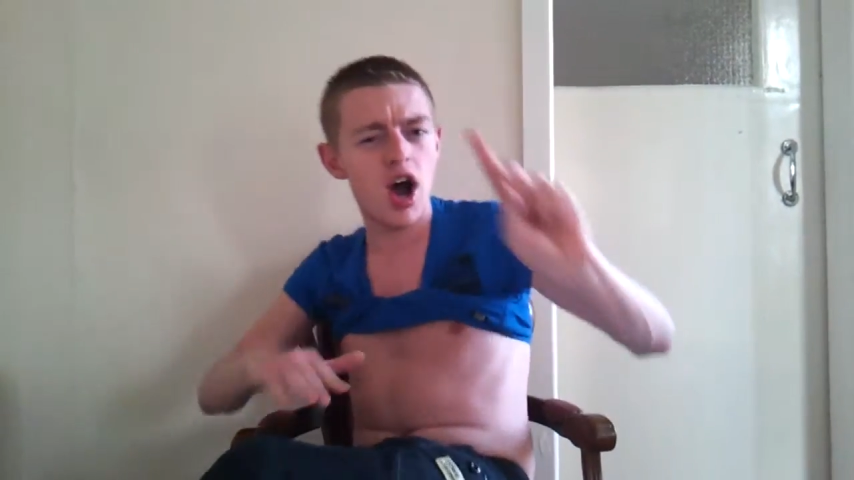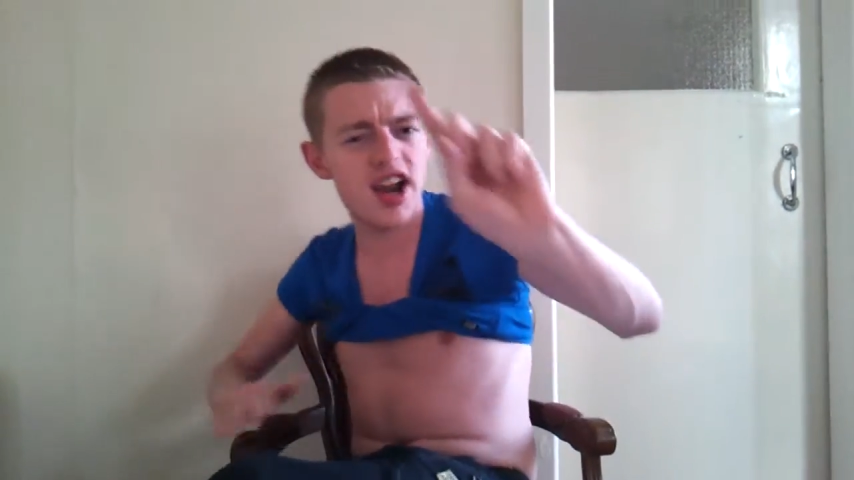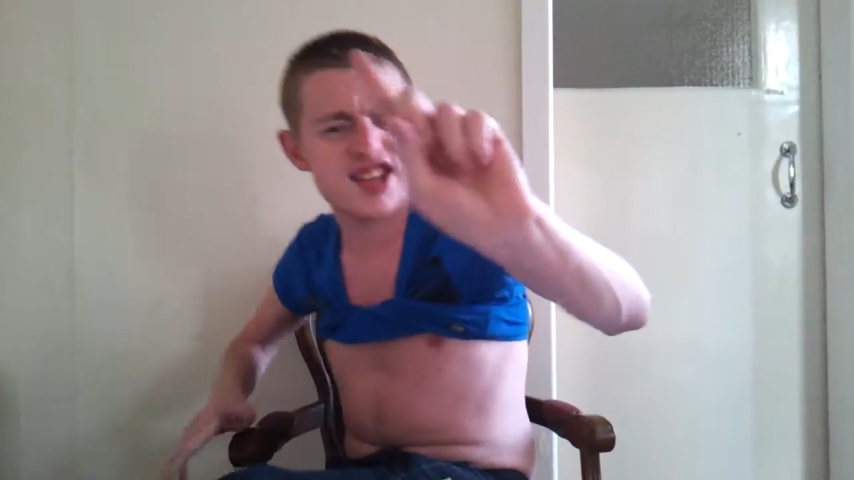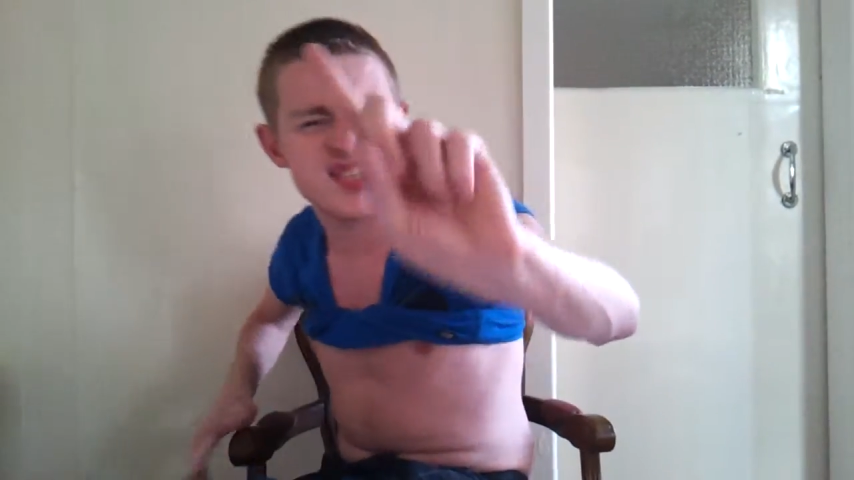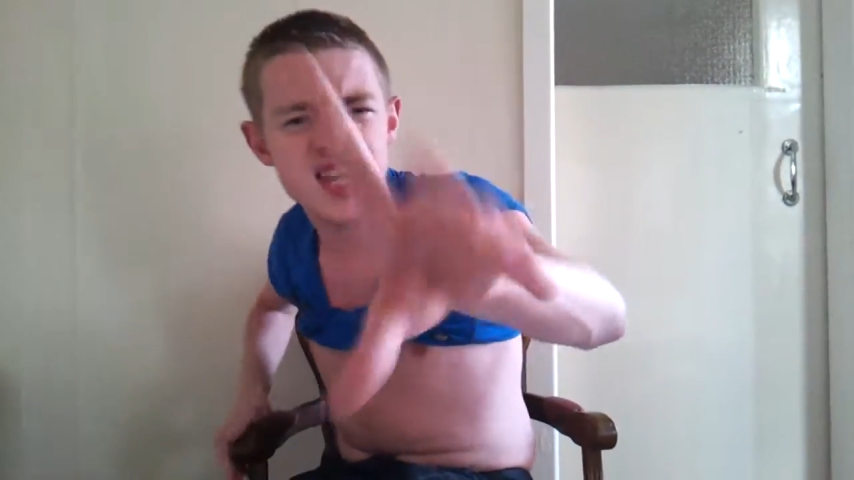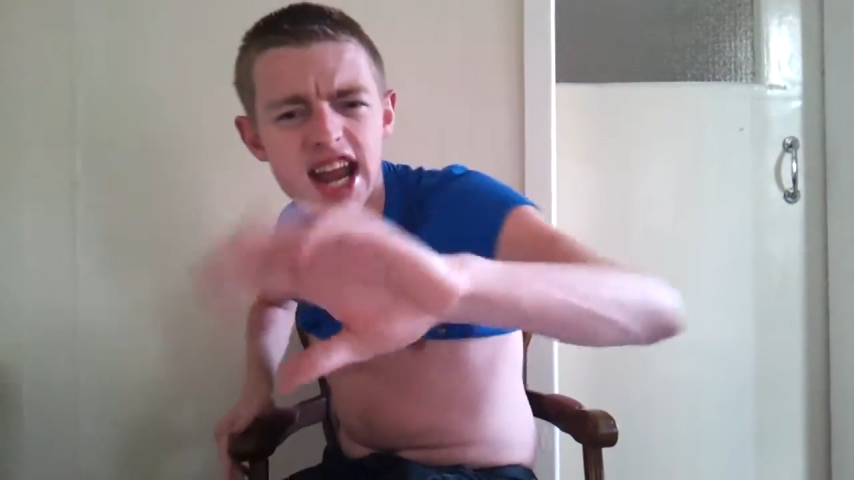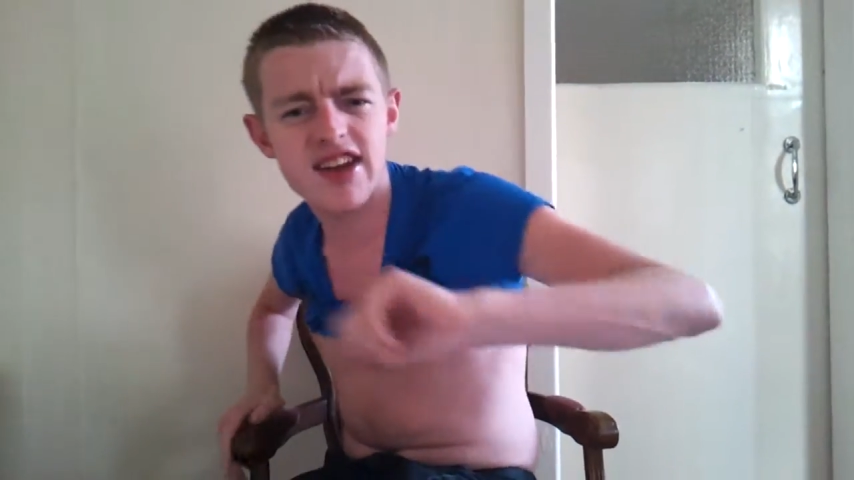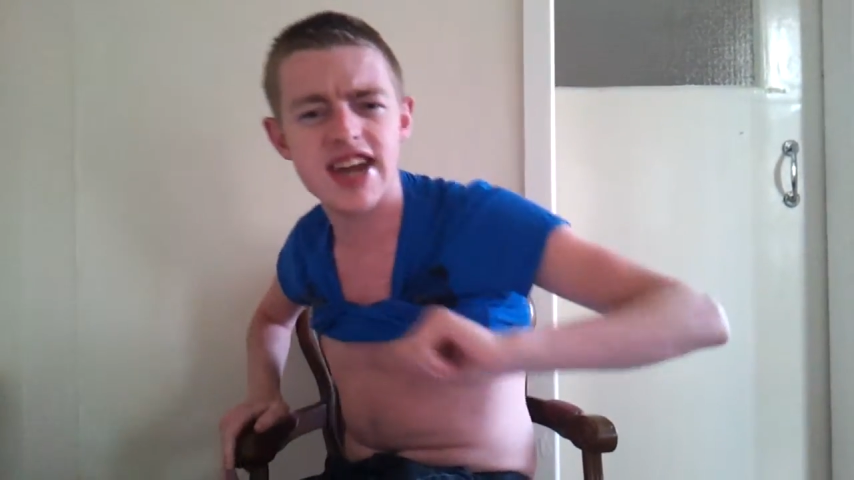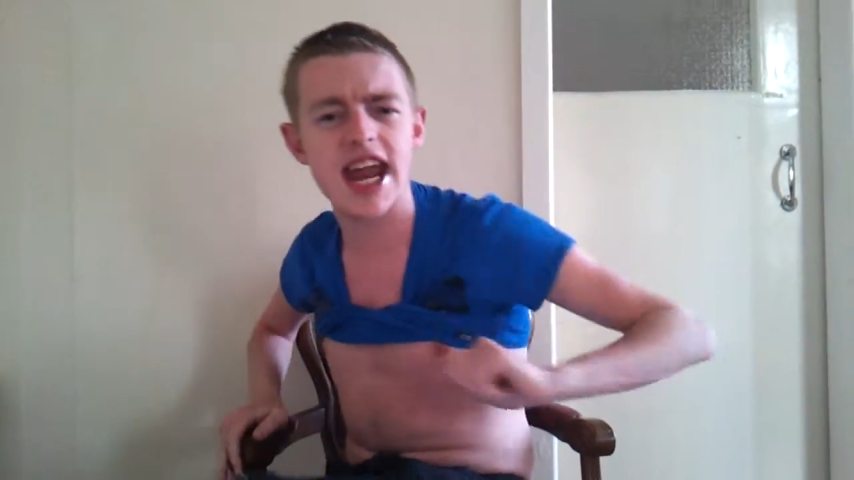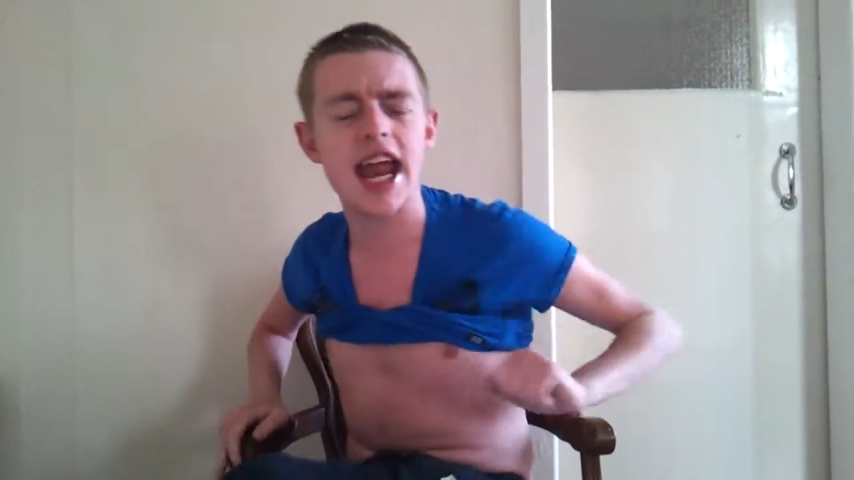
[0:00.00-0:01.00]
On a
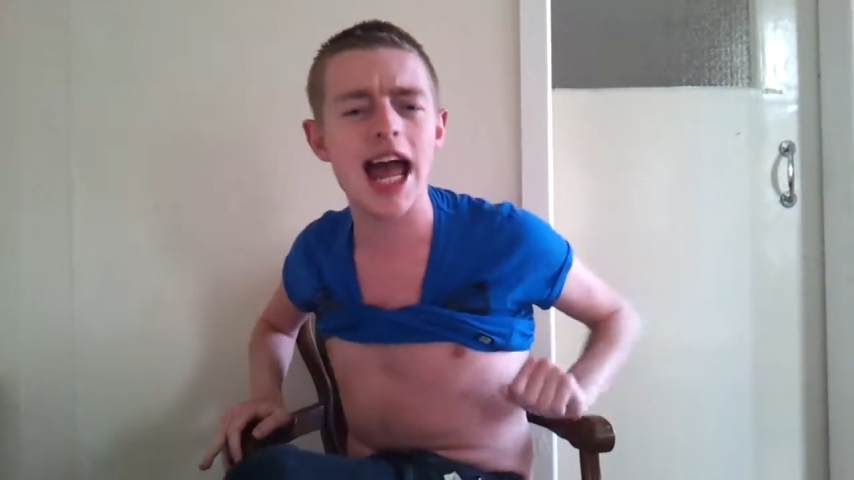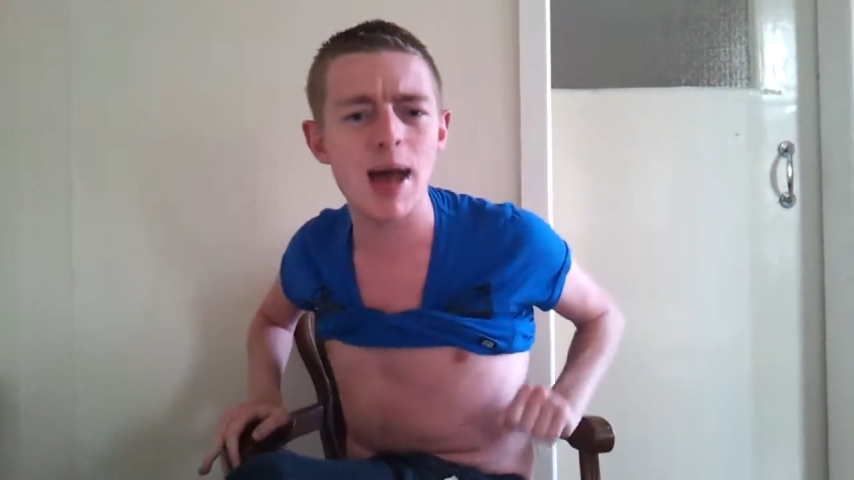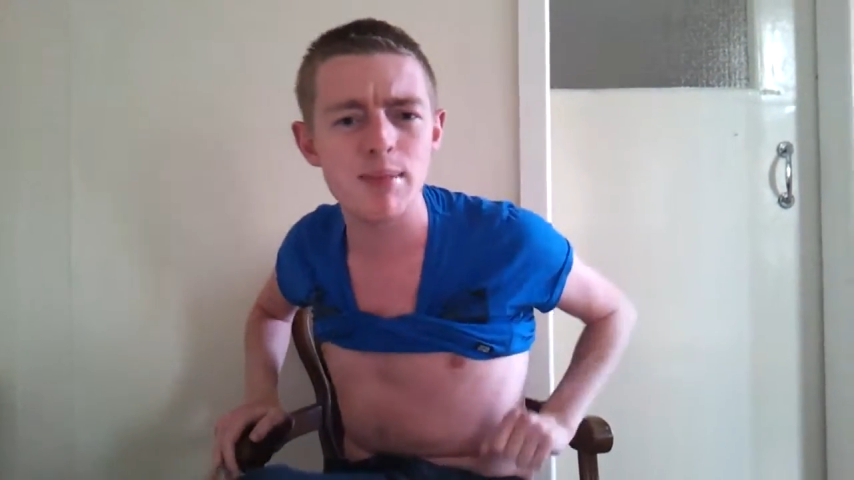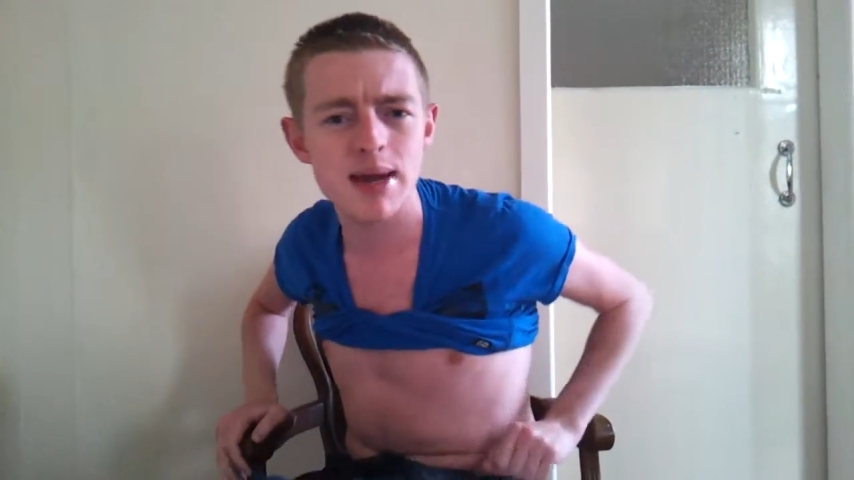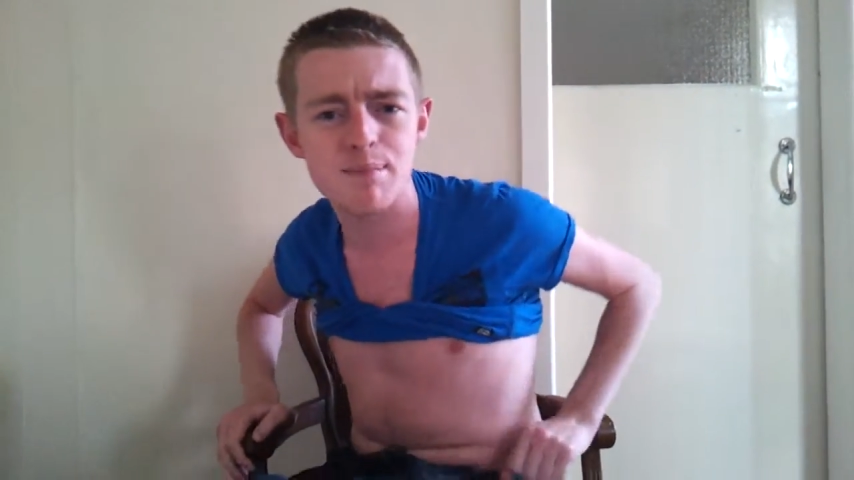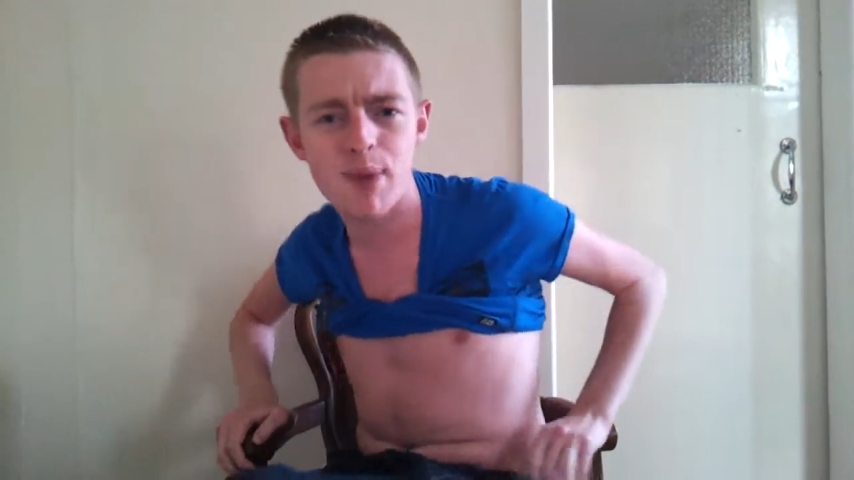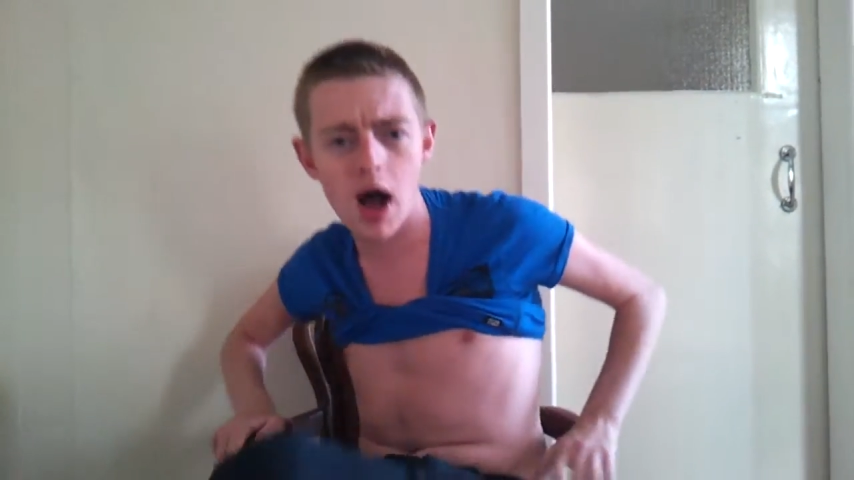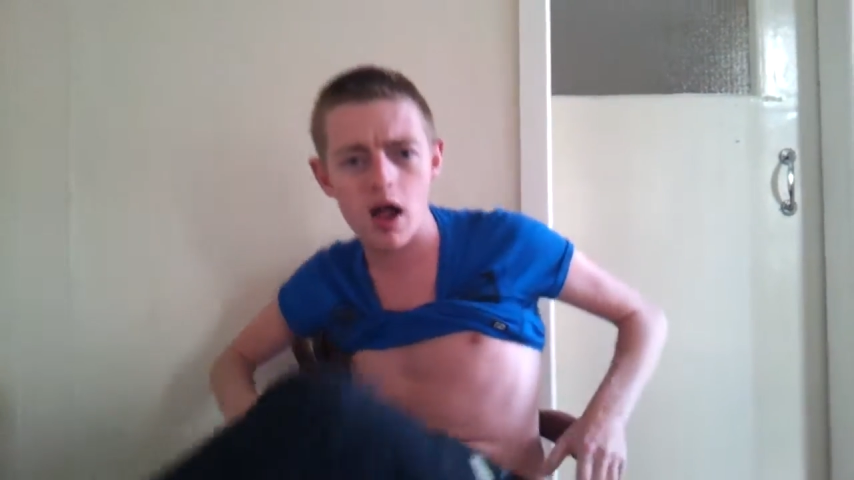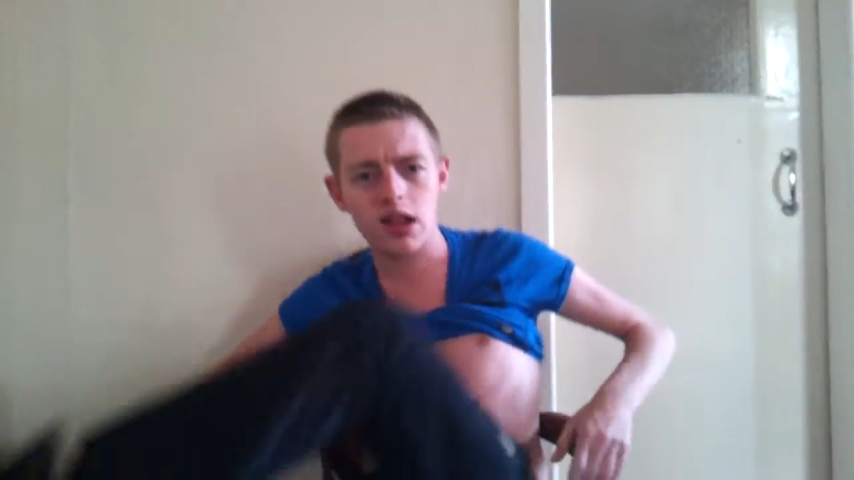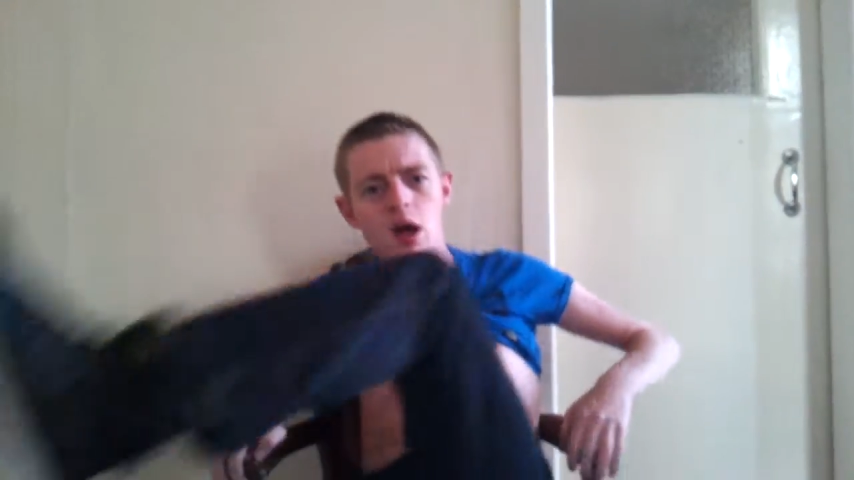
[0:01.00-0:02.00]
Saturday, I'm in
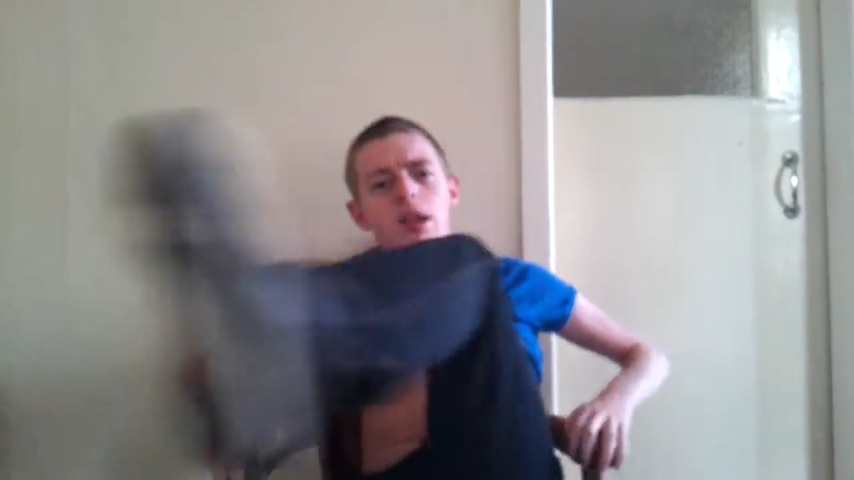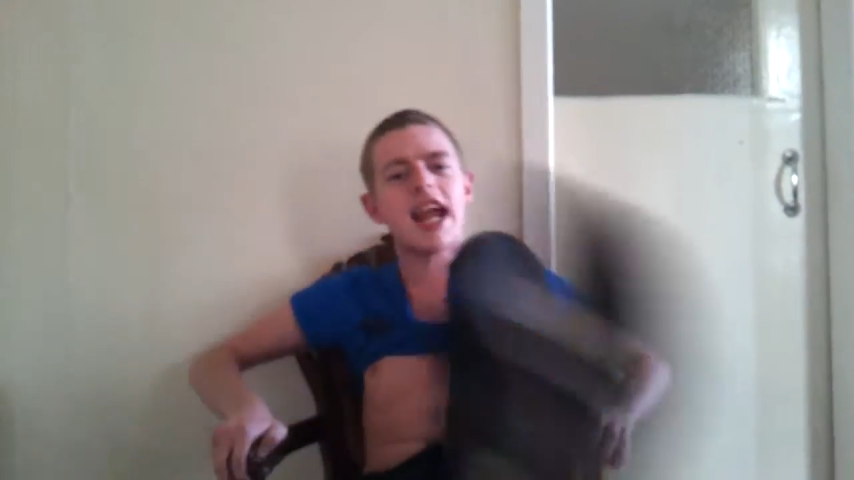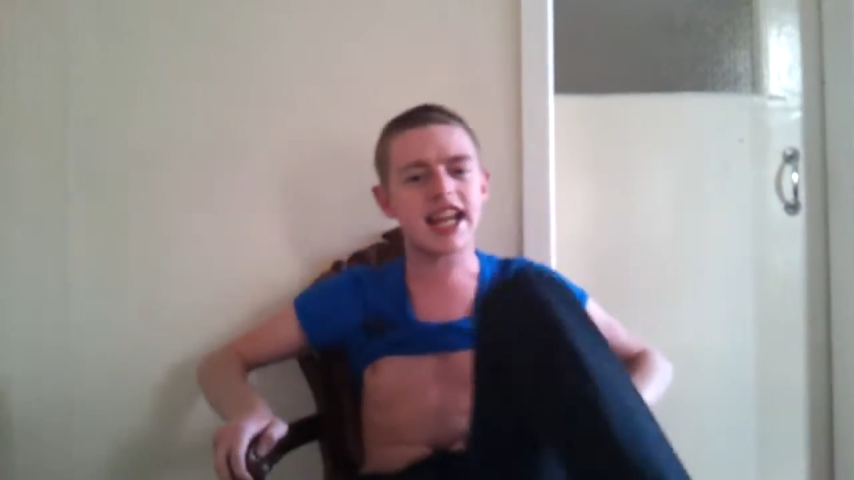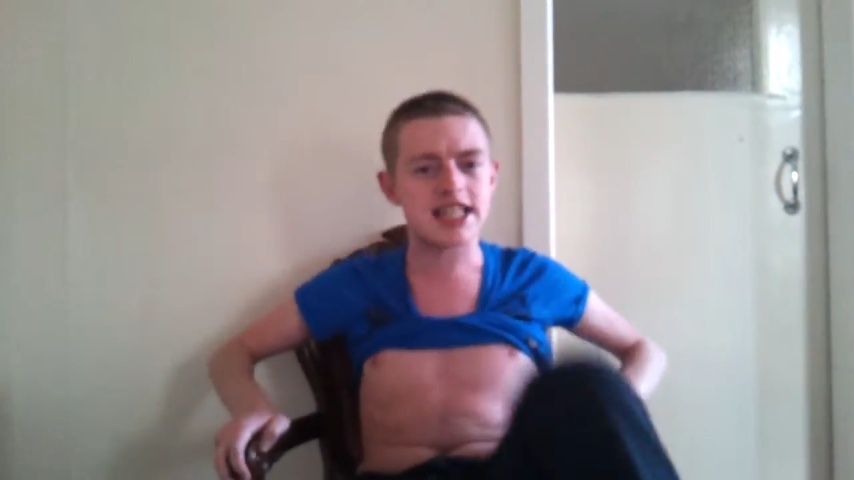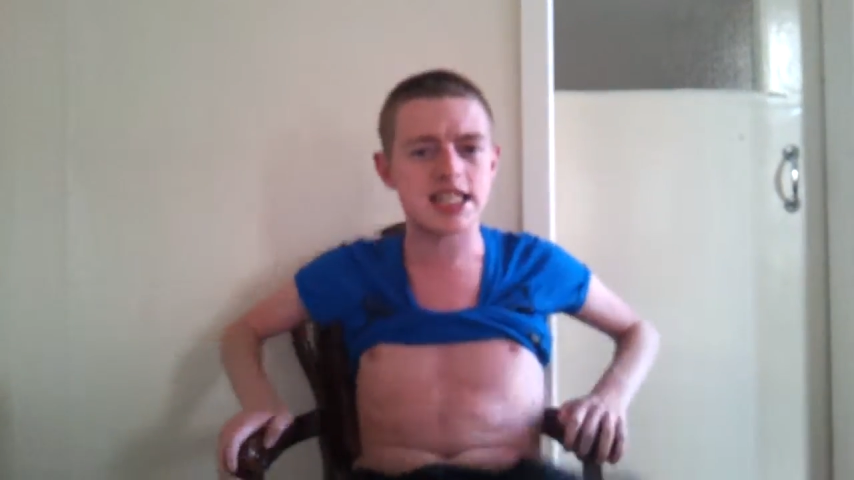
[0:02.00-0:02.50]
polo like a